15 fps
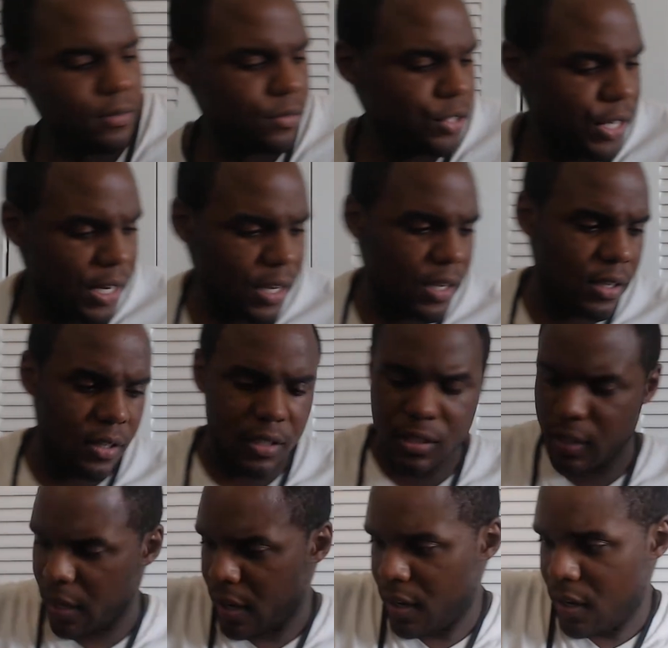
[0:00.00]
checking the
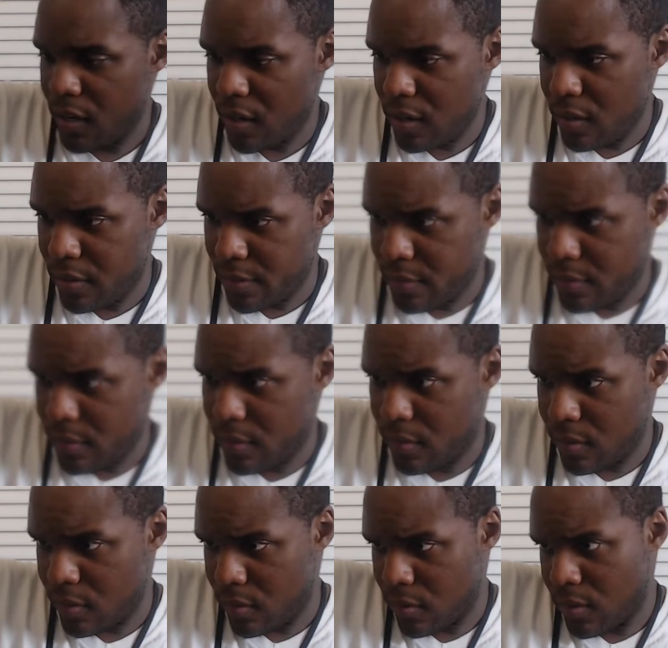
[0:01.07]

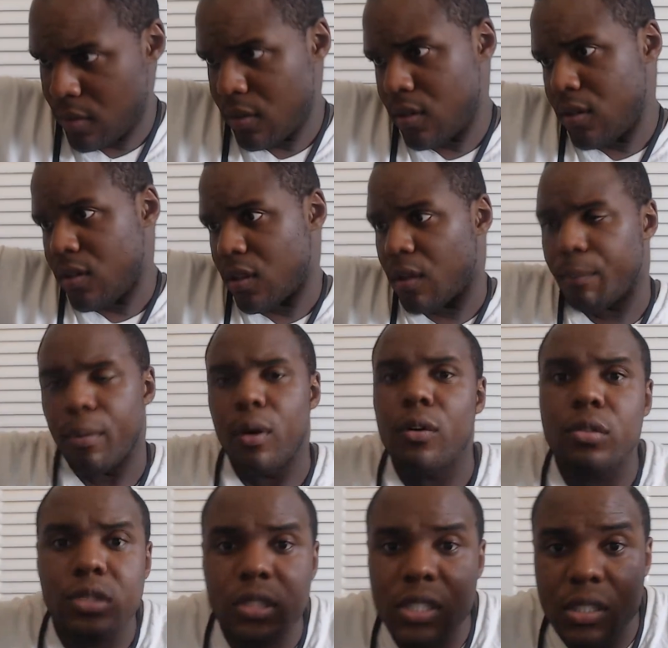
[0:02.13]
size, they're both
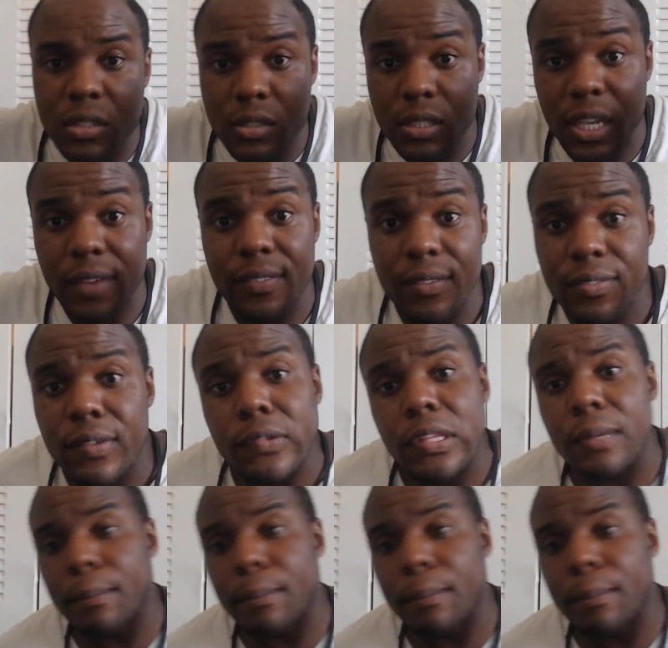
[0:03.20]
750